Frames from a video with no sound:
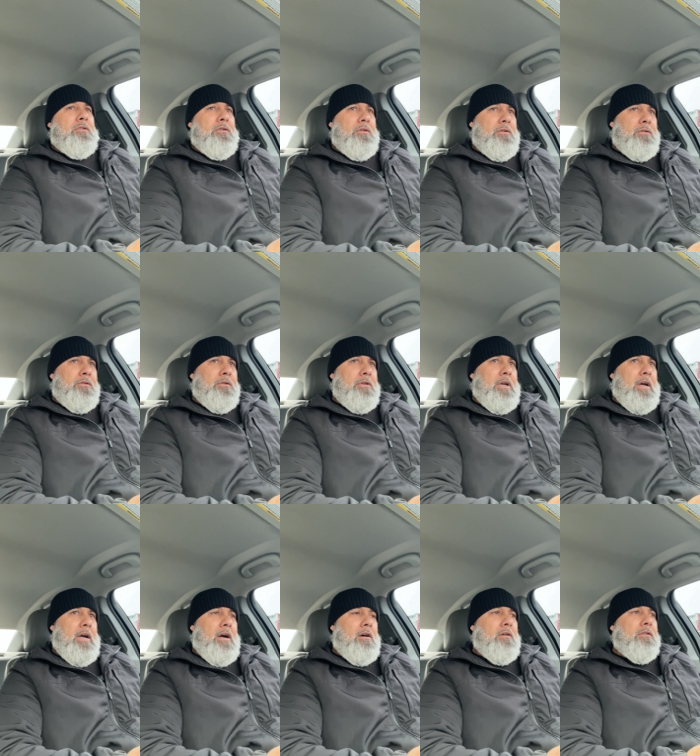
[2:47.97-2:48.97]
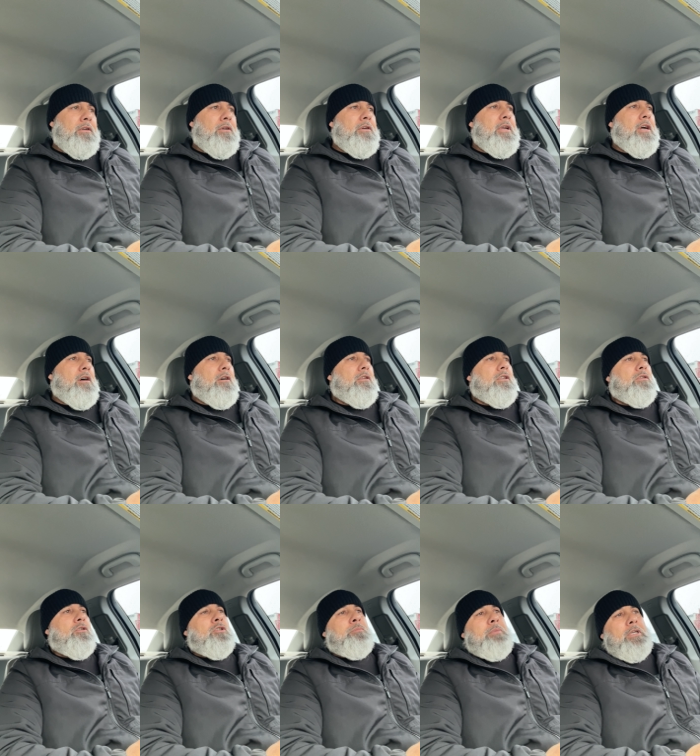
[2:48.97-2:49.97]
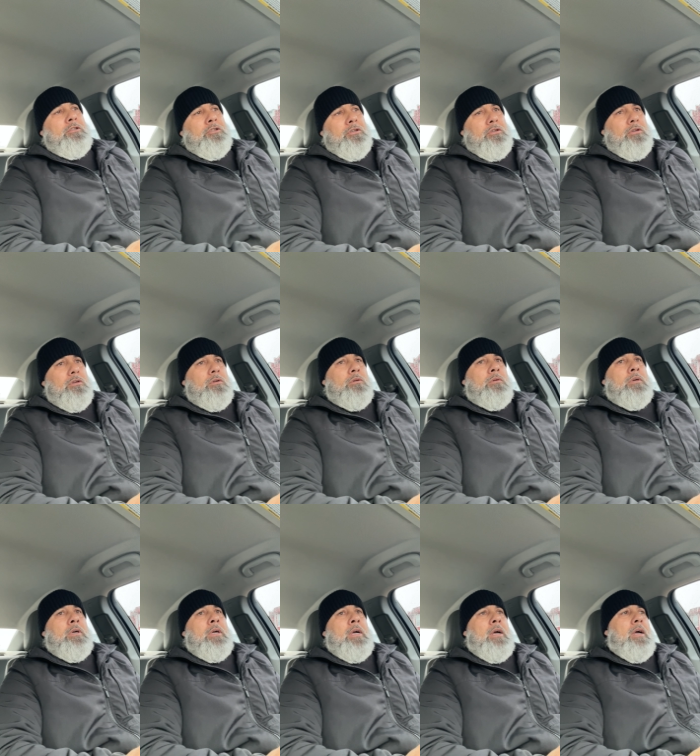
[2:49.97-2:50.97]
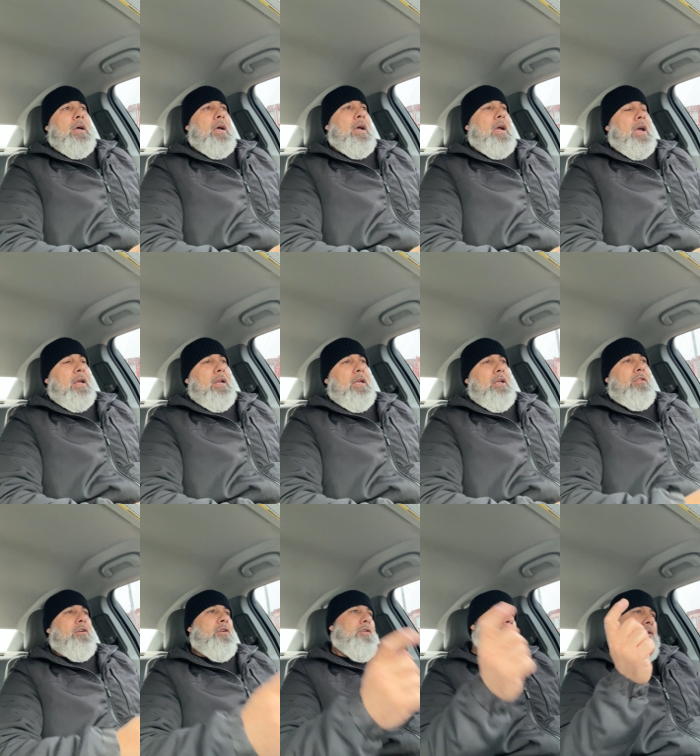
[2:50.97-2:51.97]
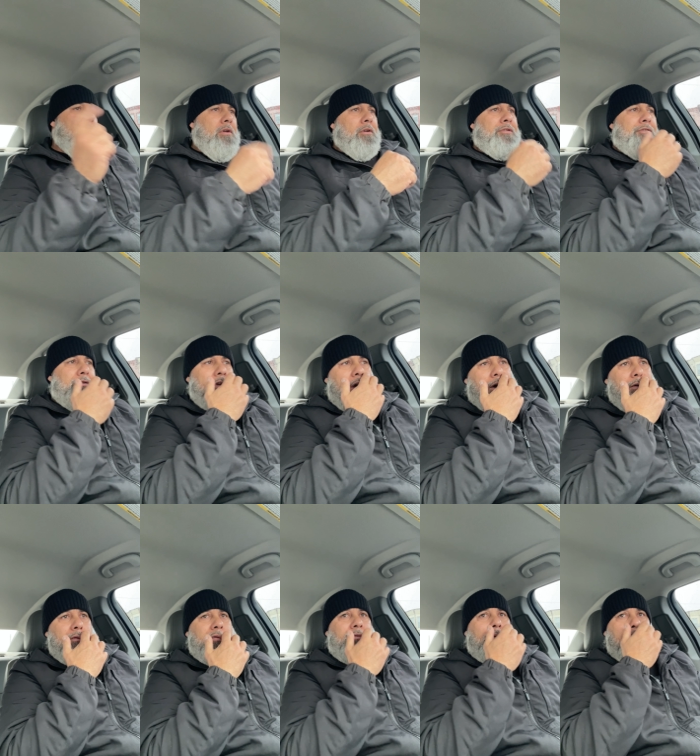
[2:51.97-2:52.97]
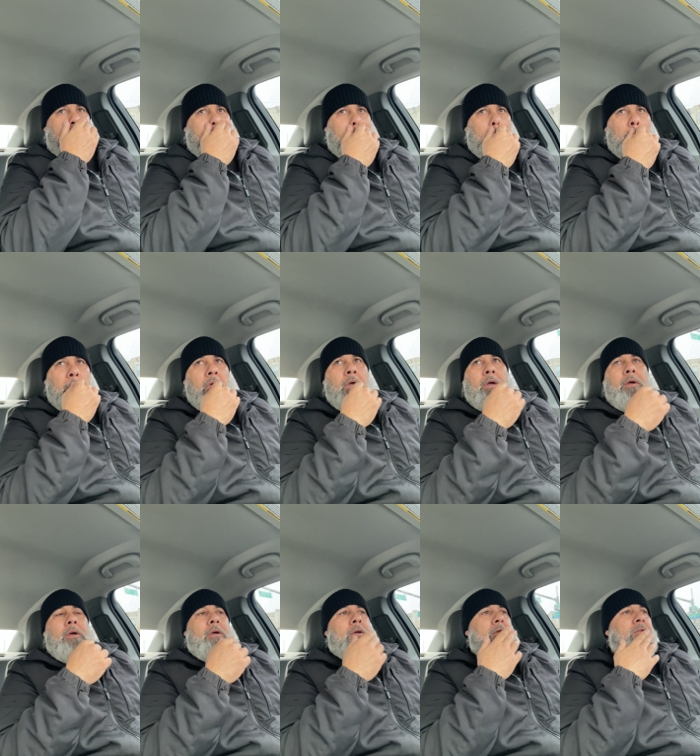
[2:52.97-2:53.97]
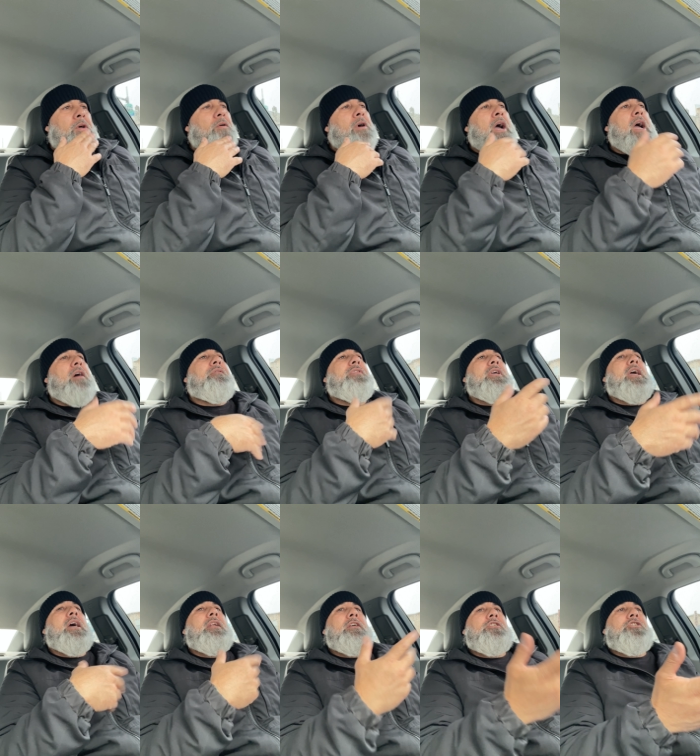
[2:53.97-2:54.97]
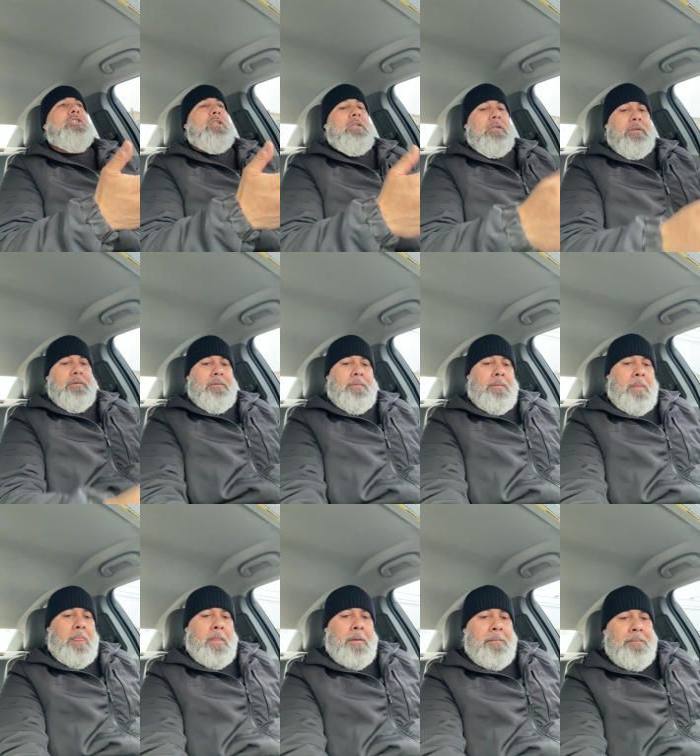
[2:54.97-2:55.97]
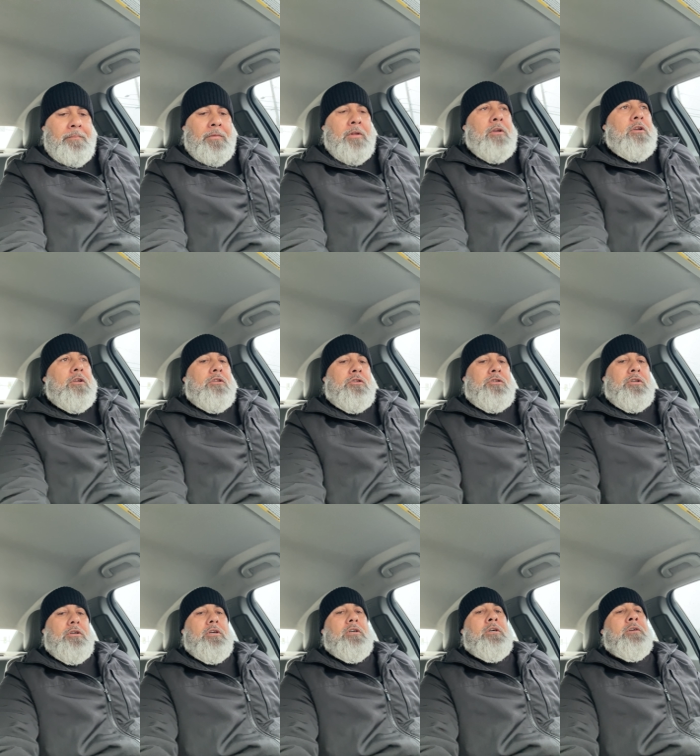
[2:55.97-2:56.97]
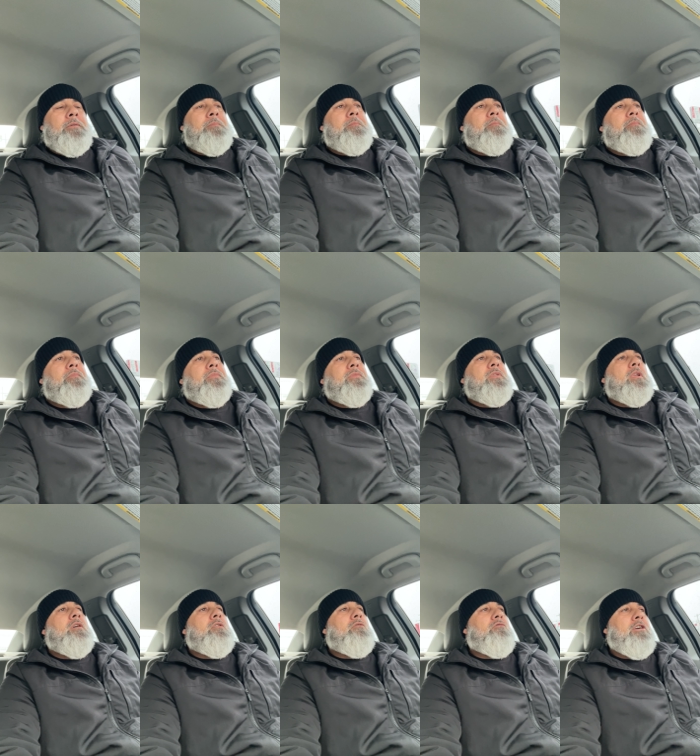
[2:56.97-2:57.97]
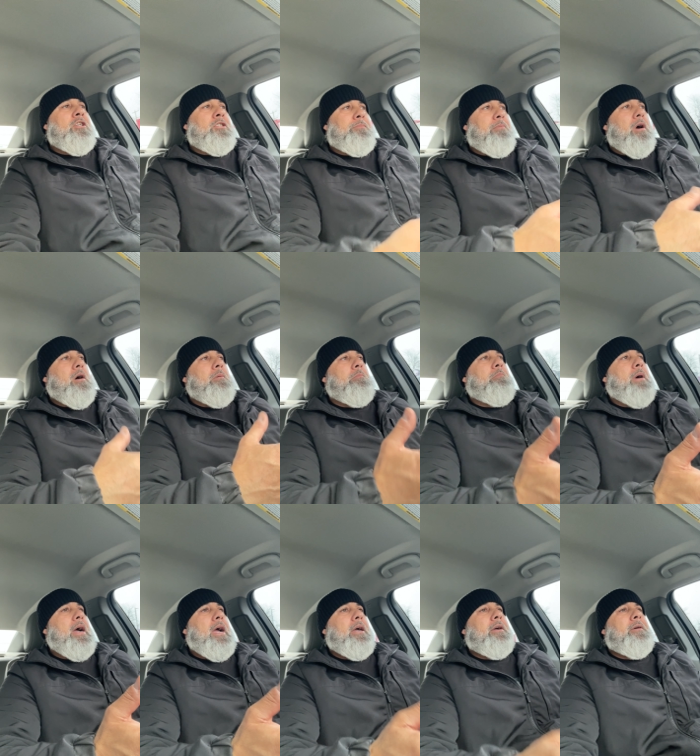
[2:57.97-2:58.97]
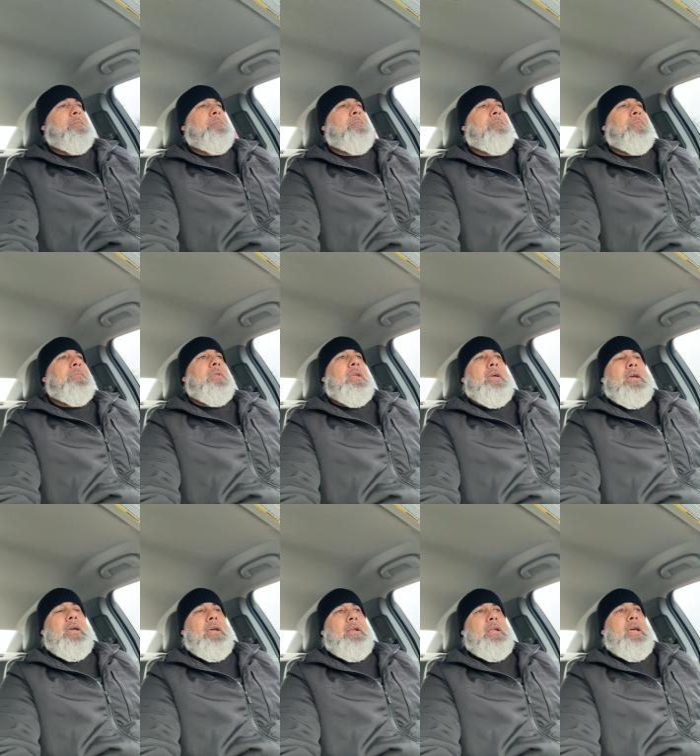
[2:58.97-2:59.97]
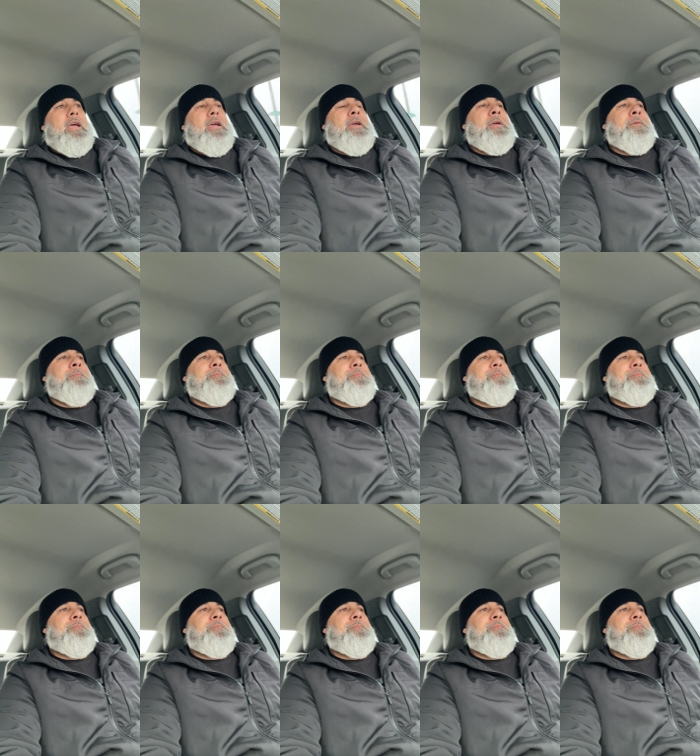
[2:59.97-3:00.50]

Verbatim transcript: to, to your elder or your elders will speak to you and either you yourself don't have the energy to respond back in a